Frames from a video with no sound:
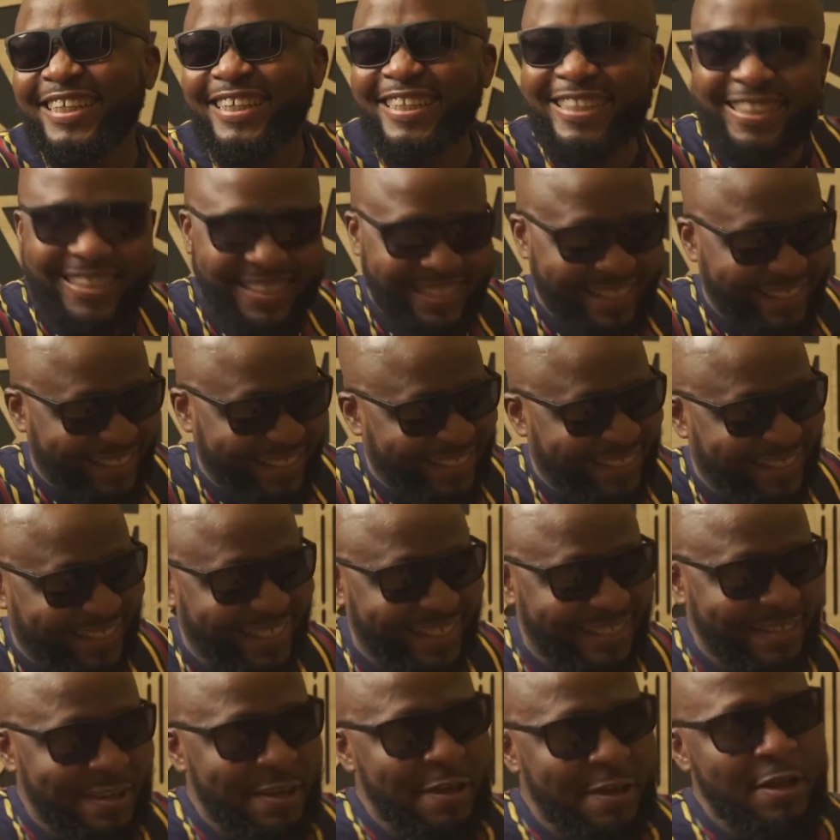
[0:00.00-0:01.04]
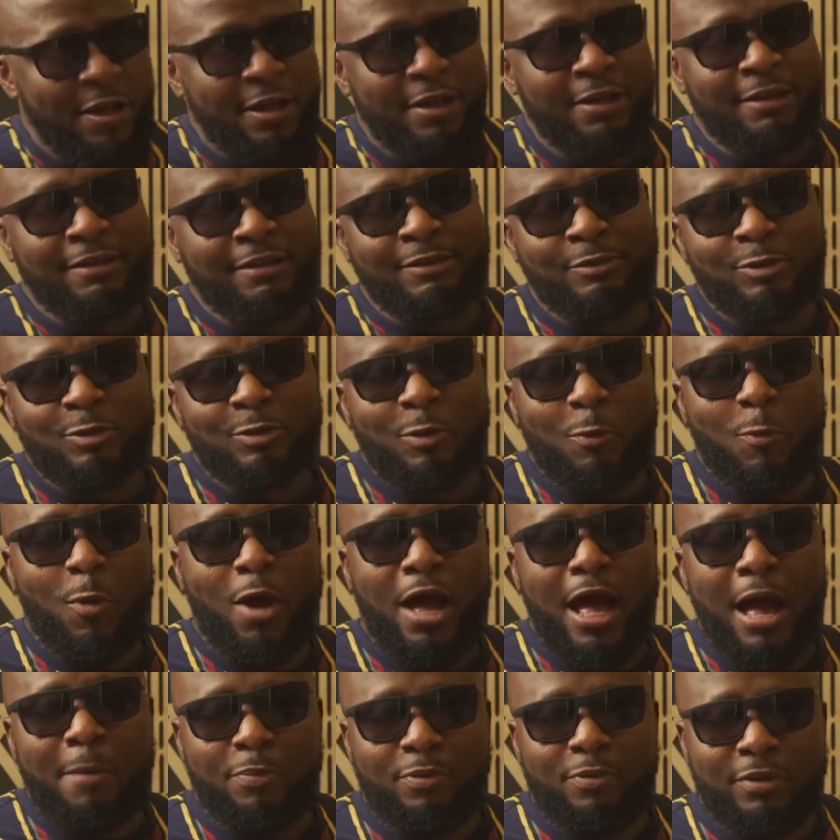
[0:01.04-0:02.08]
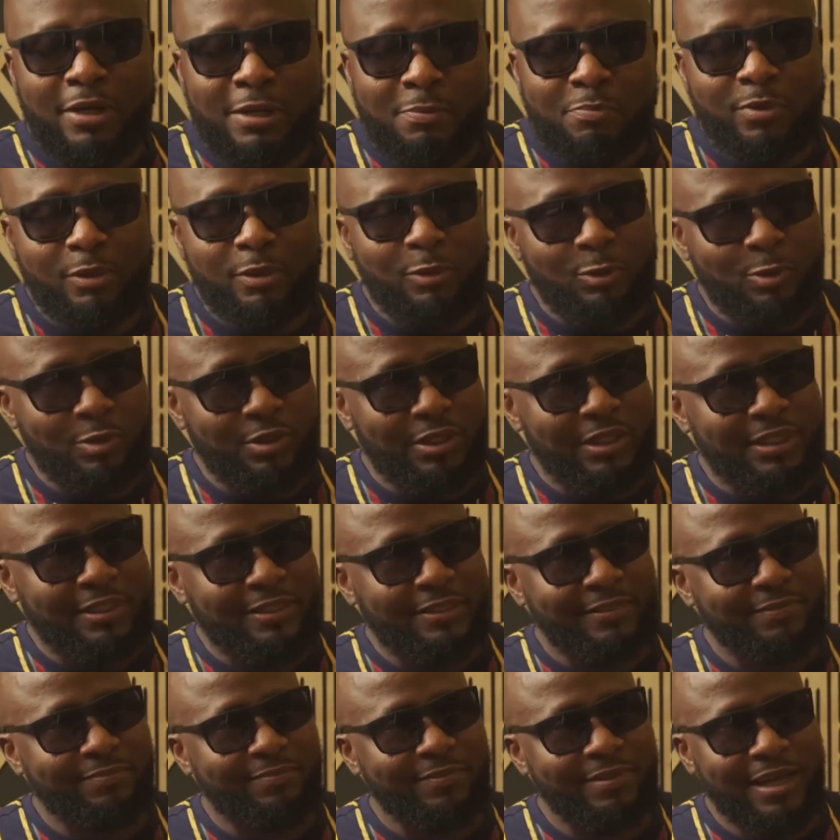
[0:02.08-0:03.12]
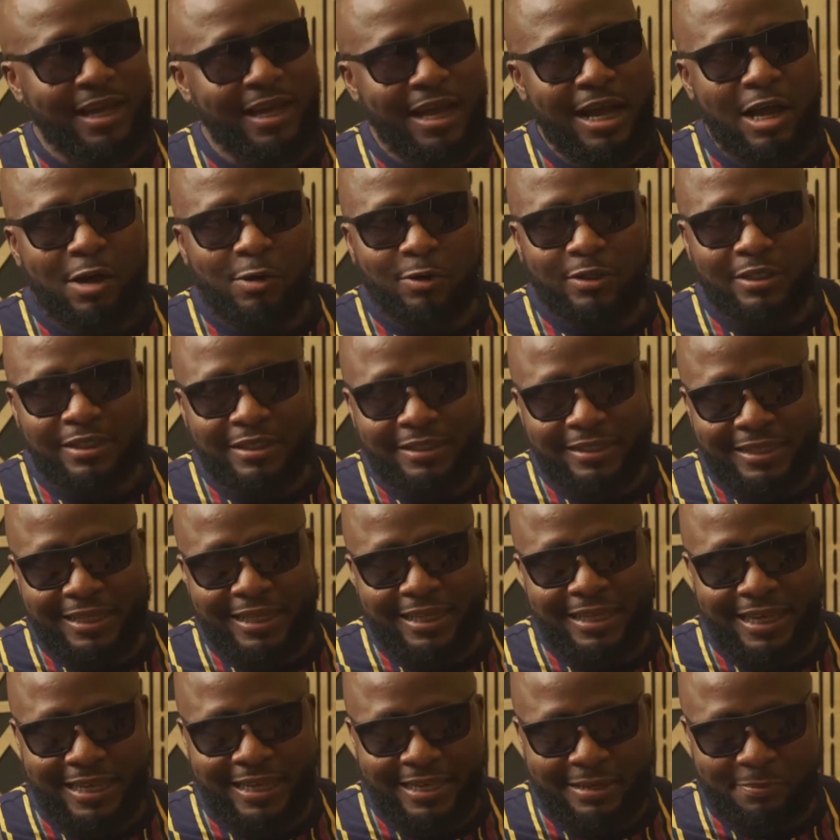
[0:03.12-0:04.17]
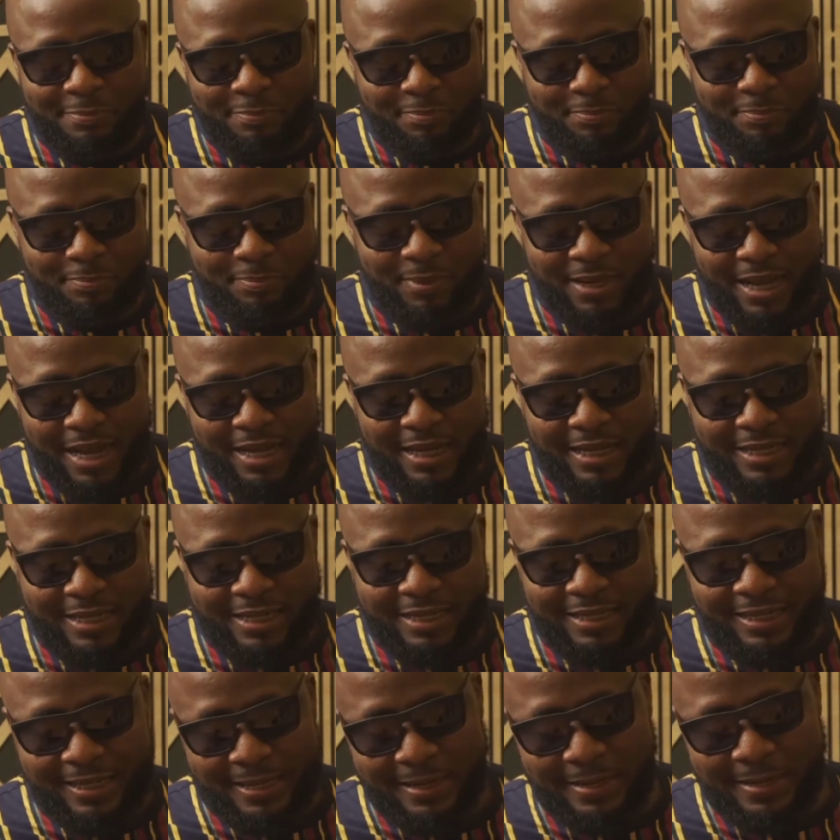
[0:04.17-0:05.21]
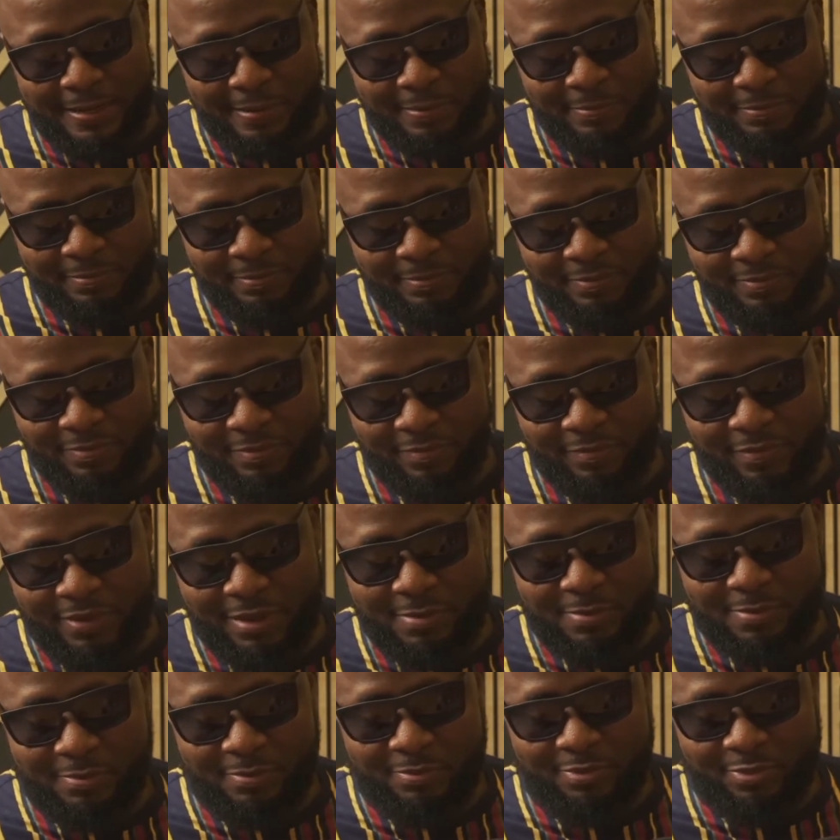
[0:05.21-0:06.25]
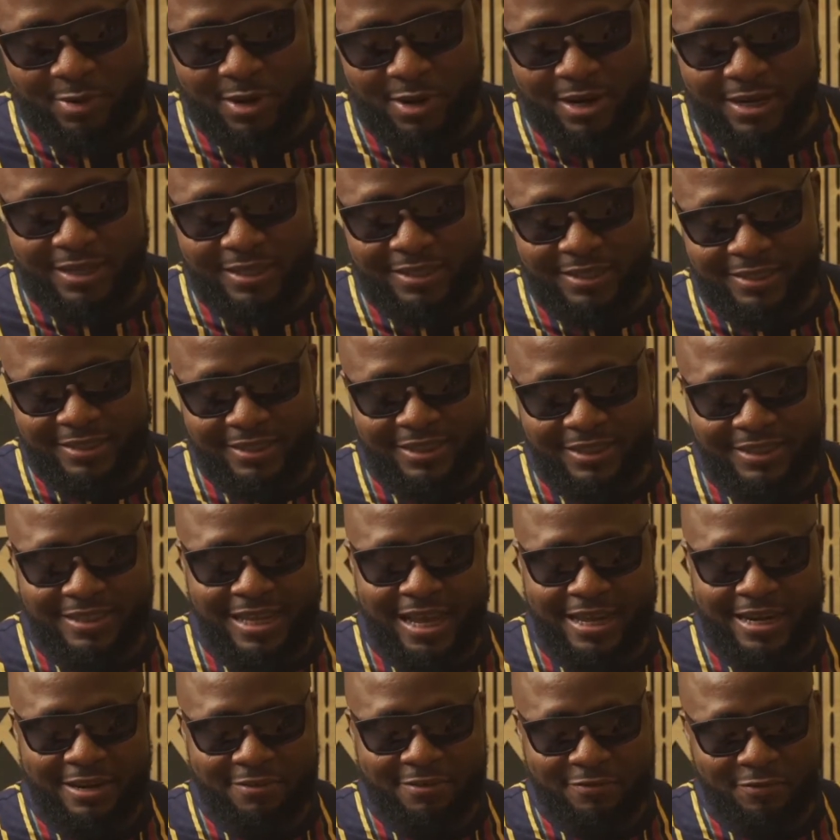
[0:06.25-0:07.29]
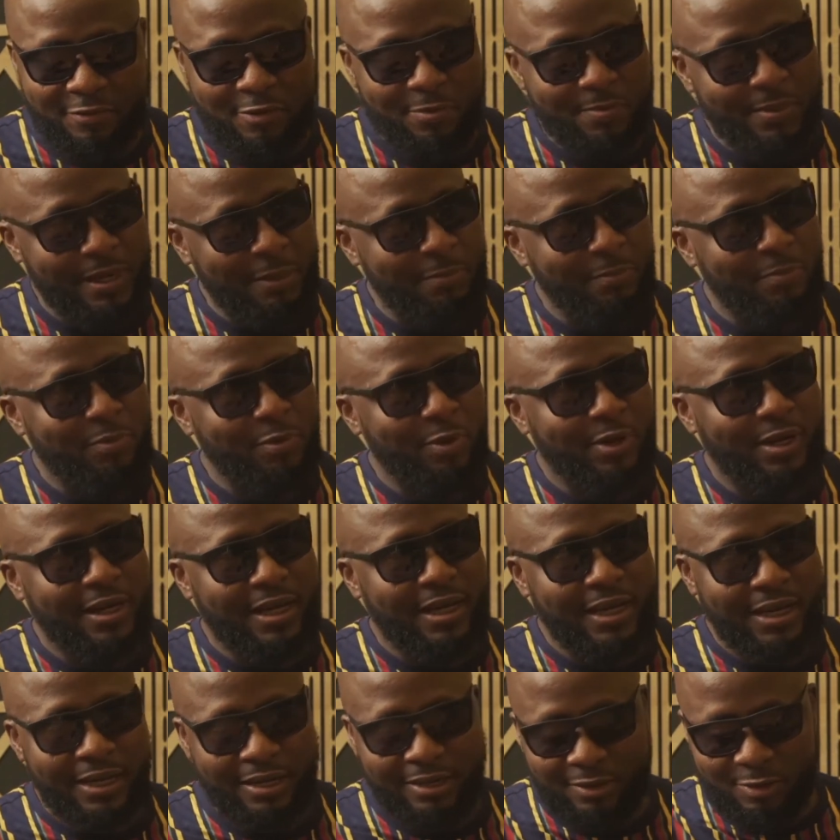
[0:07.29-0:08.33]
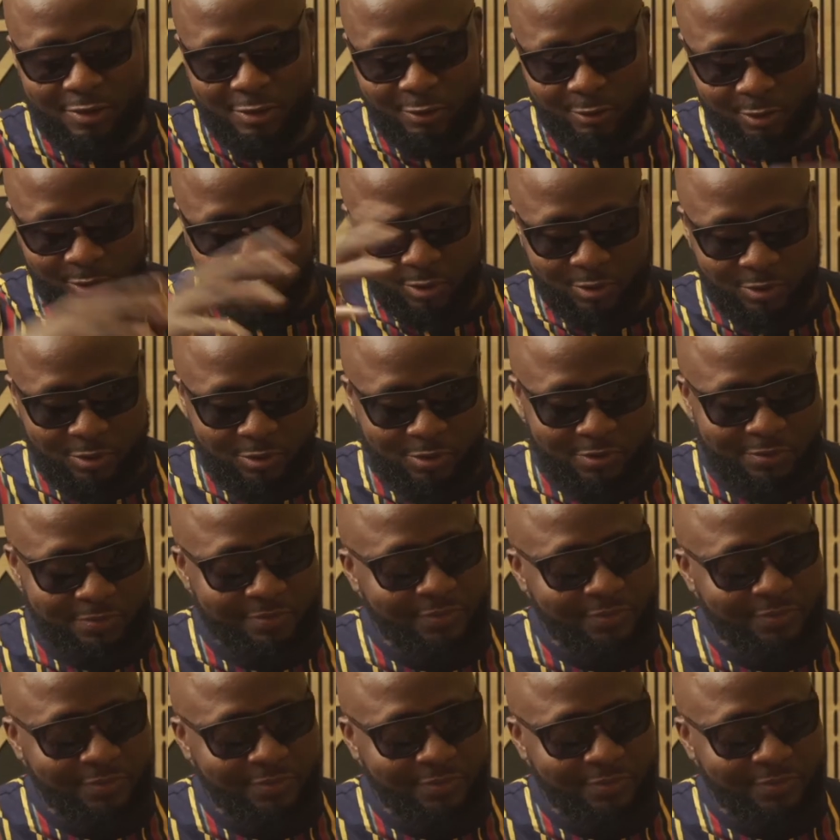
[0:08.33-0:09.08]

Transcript: The street. So what happened in between? How did the Kenny Blaq brand started from that point and got to